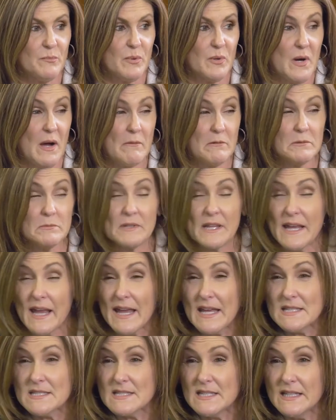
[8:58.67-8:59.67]

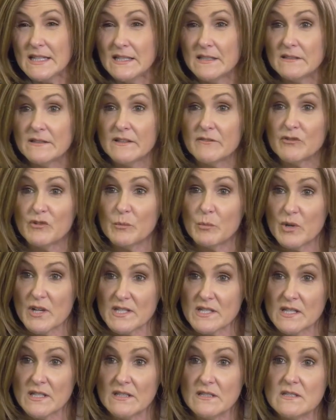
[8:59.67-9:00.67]
probably 18 different
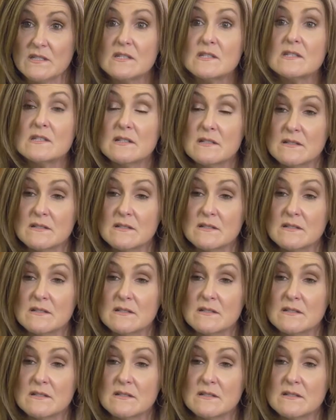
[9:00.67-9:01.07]
presidents.